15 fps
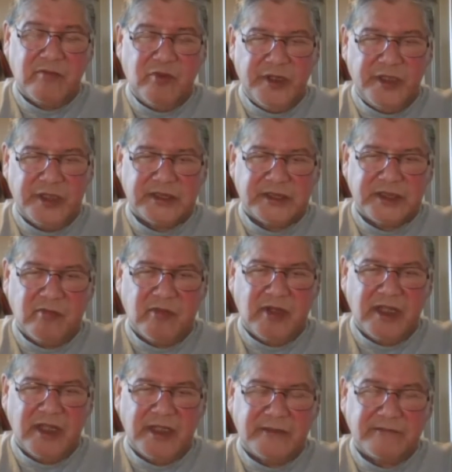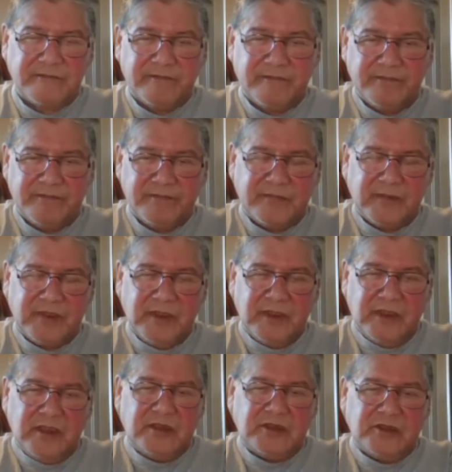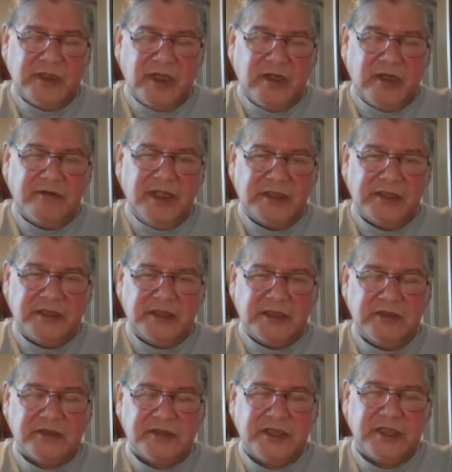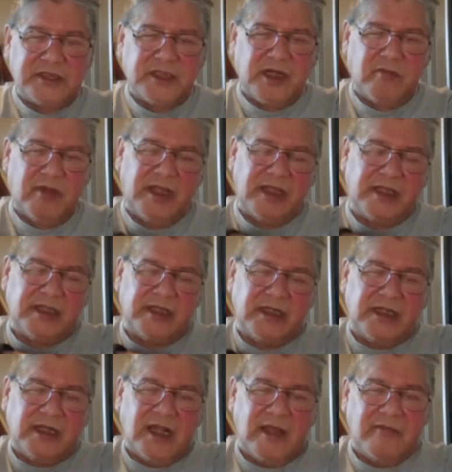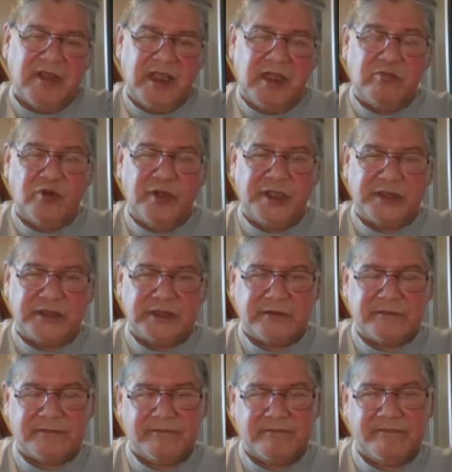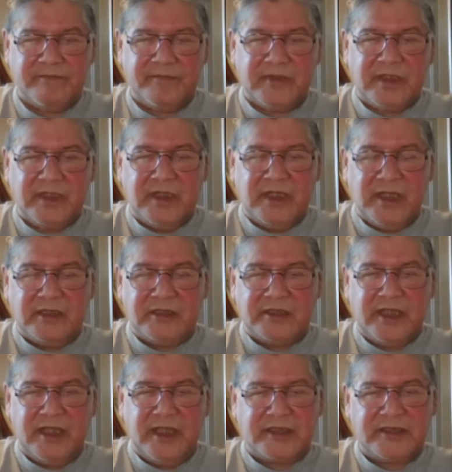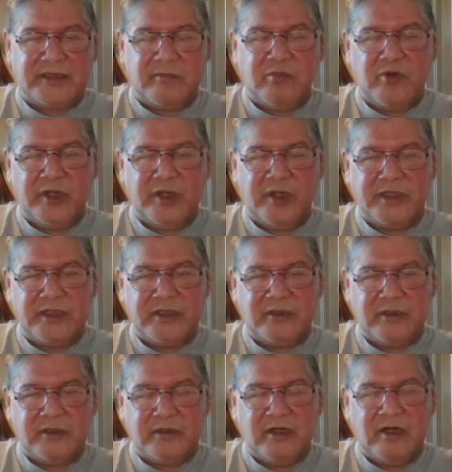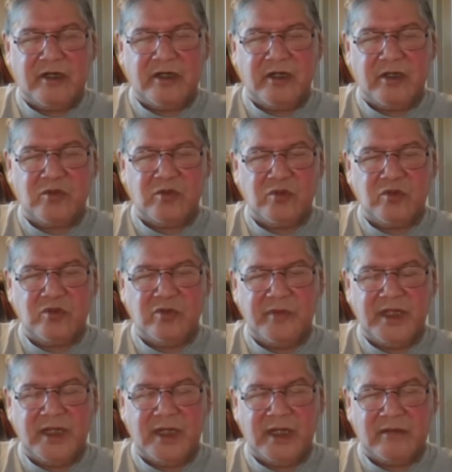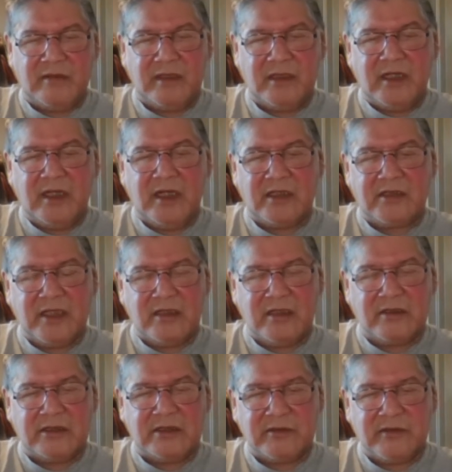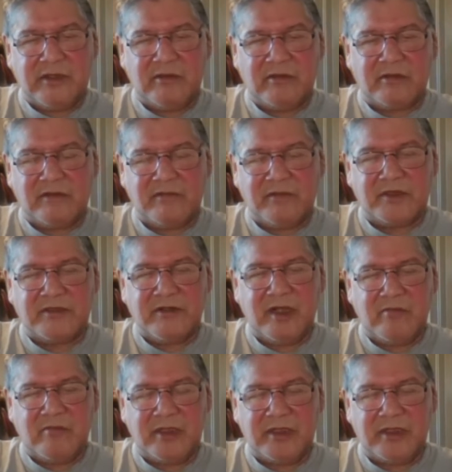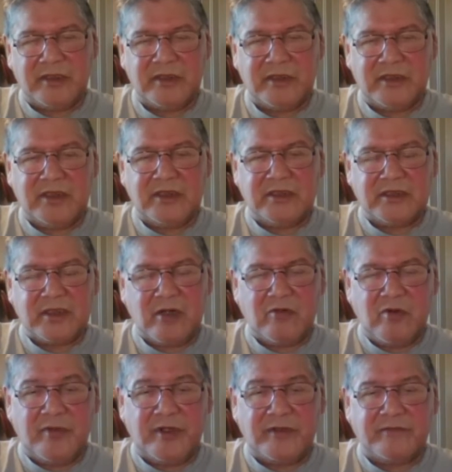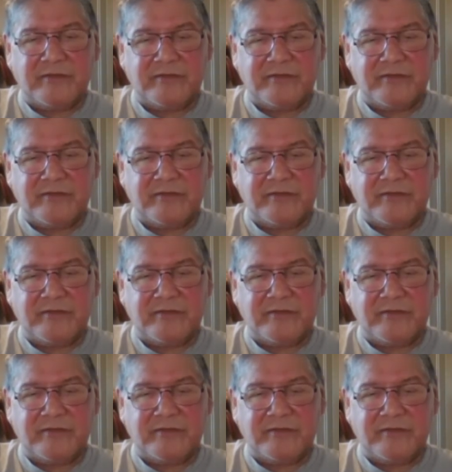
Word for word: pointed star blanket. So nowadays you'll see a star blanket and it'll have eight points. And there's an extra point there to honor Kuwumi now. That's Augustus Squill, the first grandmother, star woman.